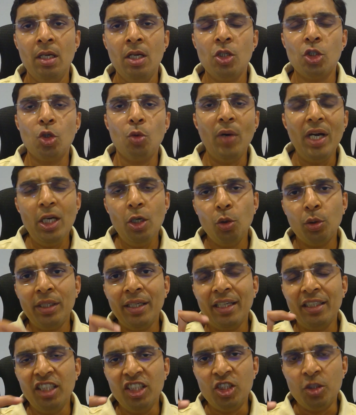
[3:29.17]
So while looking
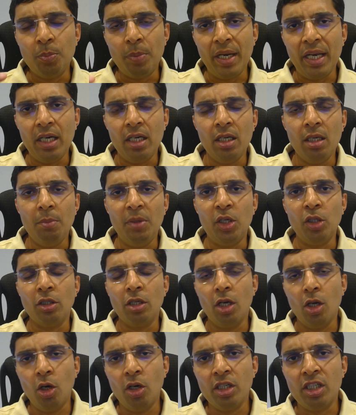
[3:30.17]
at the spread between the
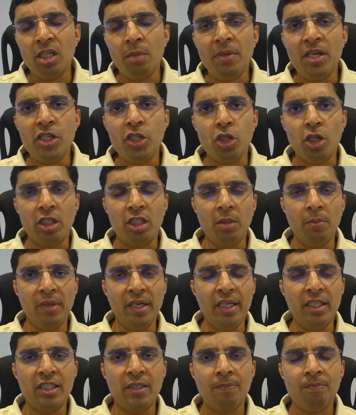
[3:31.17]
long-term and short-term
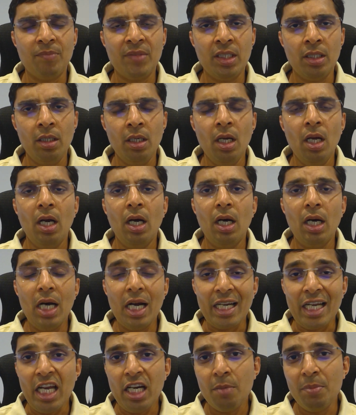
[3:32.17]
rates,
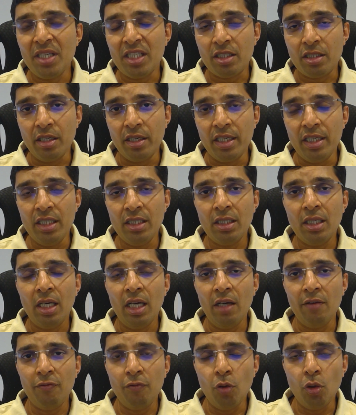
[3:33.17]
academic studies
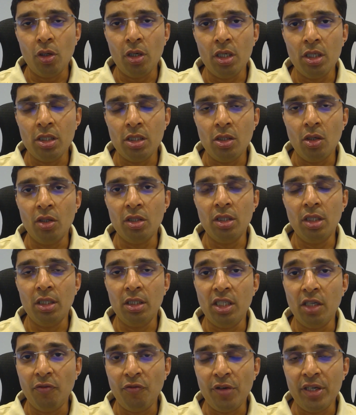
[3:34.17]
have focused on the
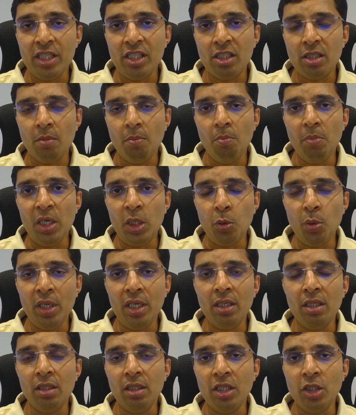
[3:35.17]
difference
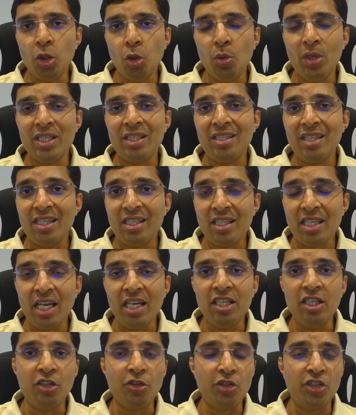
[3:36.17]
between the US
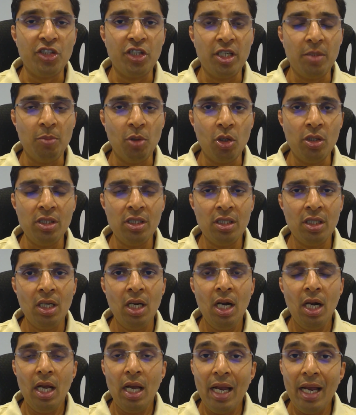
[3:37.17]
10-year Treasury bonds
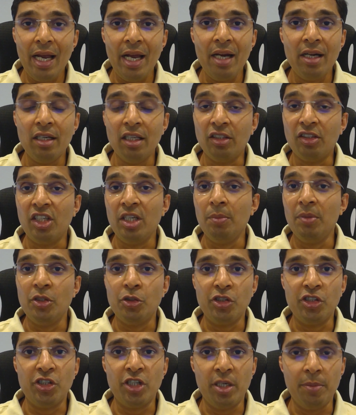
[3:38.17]
and the 3-month
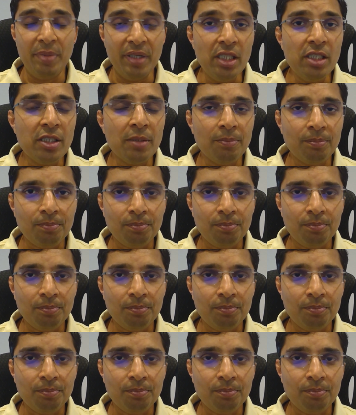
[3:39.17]
Treasury bills.